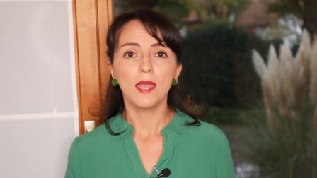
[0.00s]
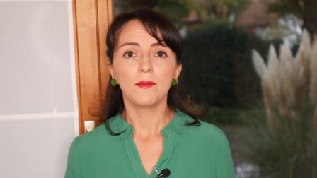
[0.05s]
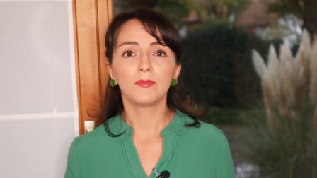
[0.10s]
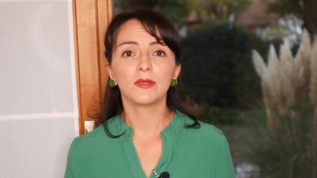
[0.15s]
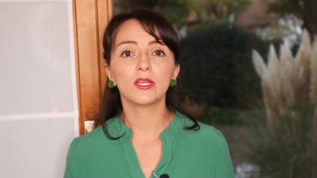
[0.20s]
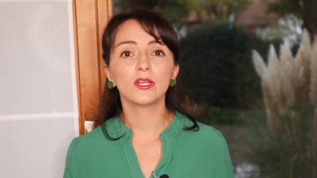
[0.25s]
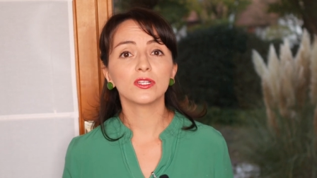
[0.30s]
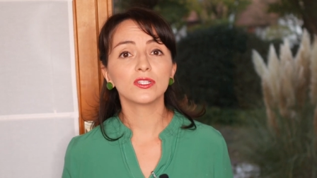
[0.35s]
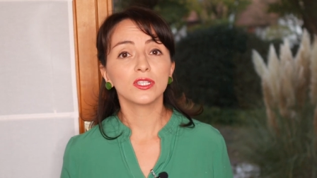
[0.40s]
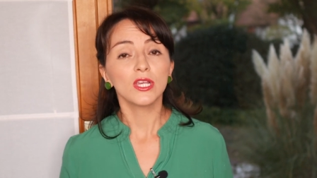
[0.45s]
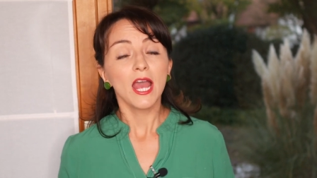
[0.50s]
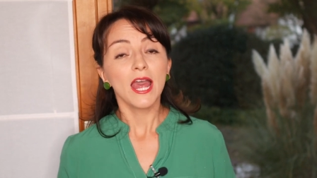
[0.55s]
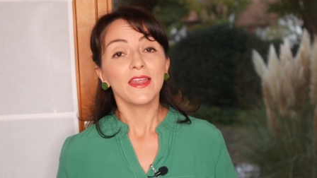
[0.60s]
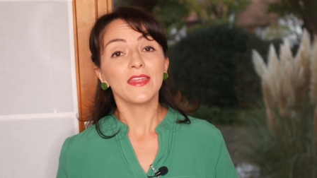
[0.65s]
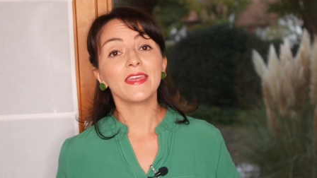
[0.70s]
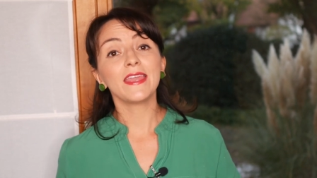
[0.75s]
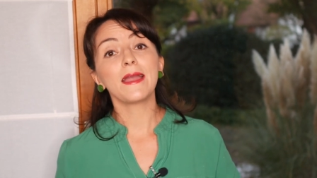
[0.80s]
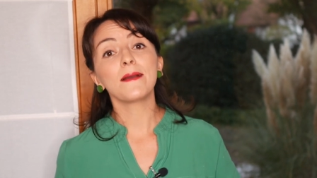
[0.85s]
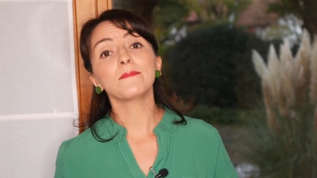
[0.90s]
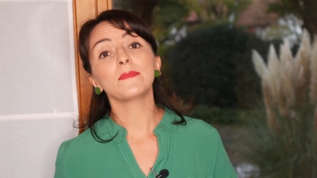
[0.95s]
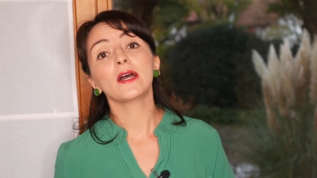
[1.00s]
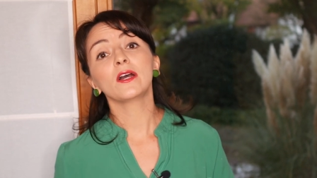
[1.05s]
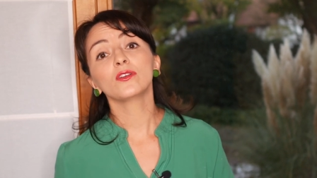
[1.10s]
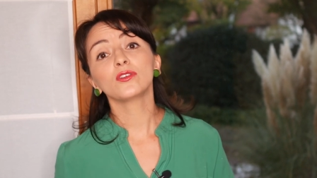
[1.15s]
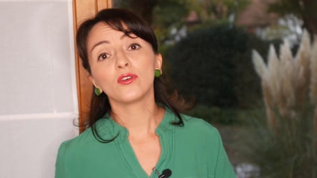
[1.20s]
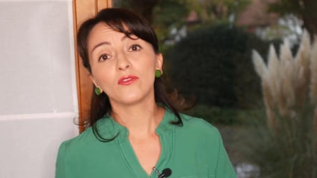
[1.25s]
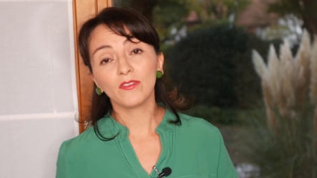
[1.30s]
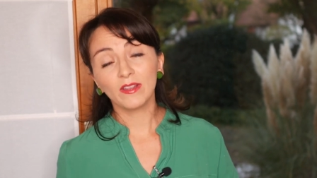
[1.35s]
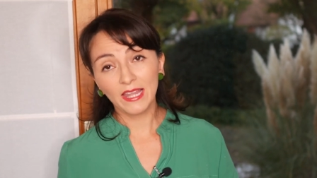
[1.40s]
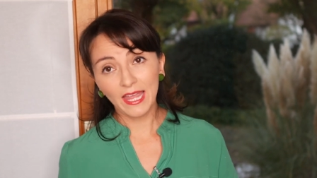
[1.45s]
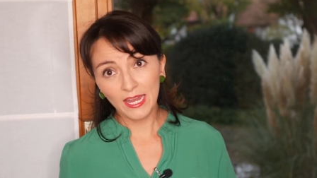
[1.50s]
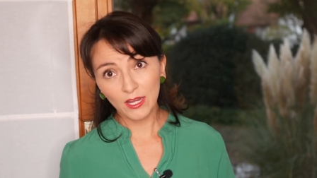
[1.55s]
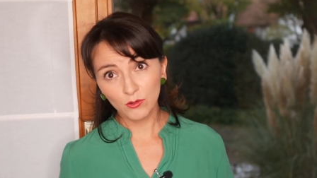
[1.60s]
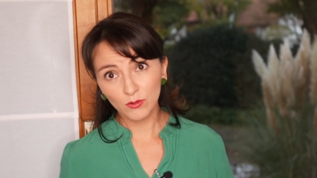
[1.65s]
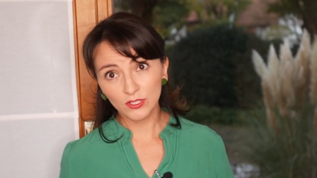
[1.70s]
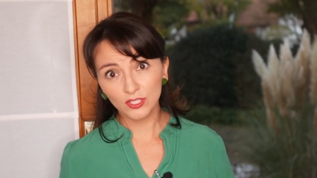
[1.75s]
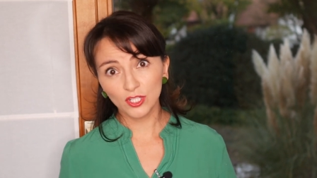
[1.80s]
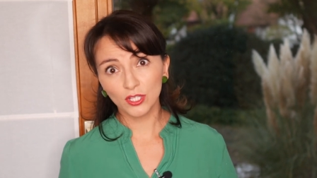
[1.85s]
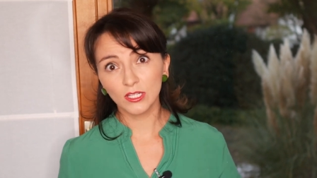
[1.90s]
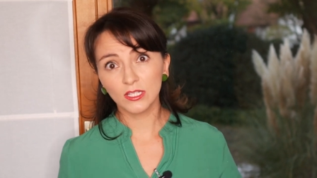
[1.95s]
because the amount of
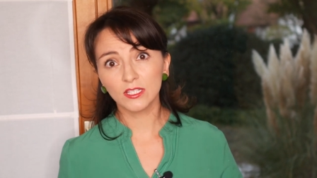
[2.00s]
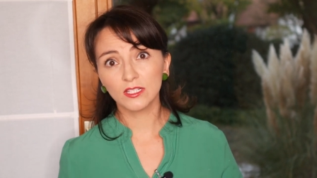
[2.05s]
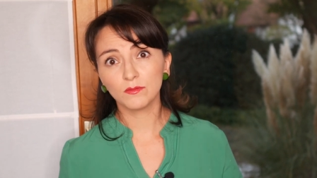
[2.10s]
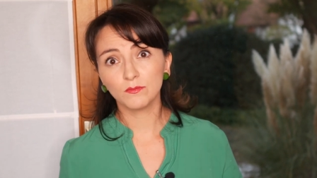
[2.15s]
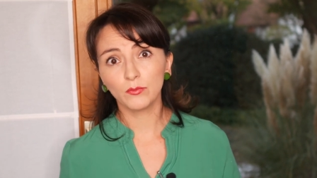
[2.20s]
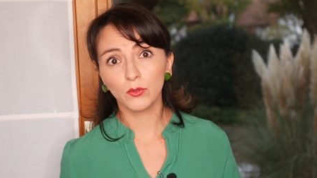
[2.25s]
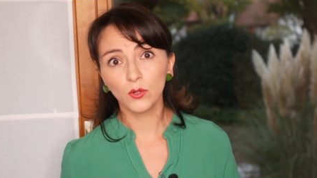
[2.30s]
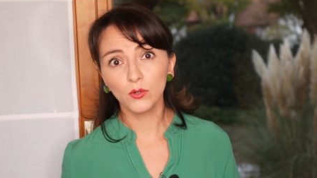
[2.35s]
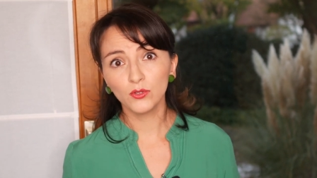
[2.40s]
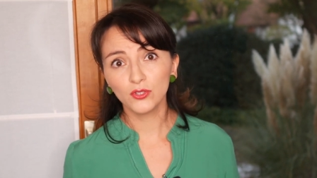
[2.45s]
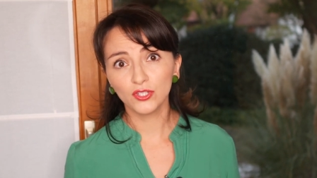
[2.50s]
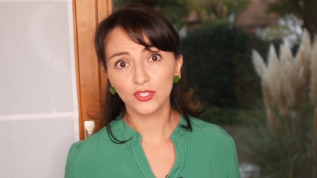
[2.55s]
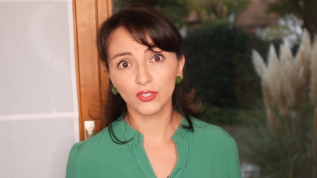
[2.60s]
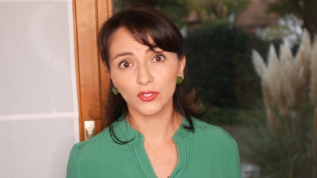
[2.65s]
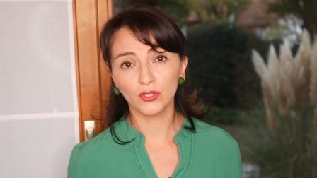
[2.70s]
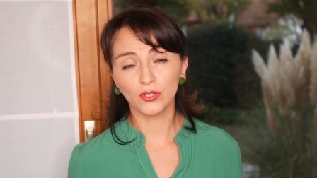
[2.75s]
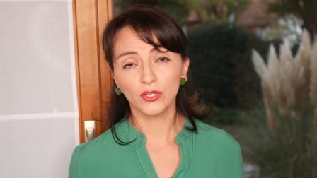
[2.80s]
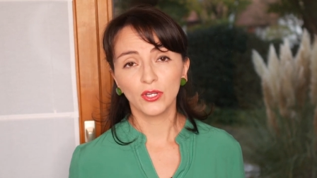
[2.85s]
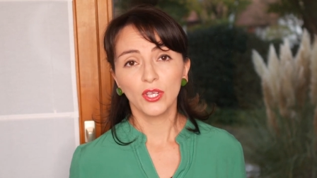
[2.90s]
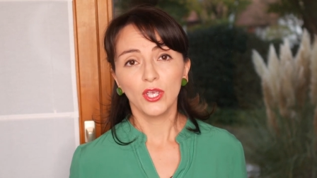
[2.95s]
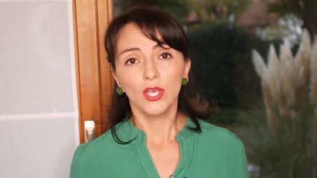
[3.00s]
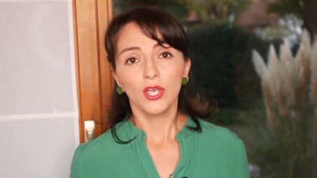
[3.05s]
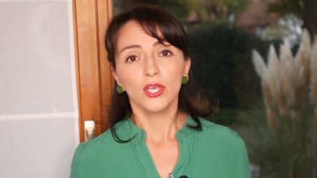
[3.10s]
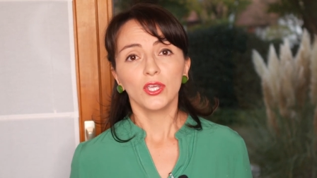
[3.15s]
language exposure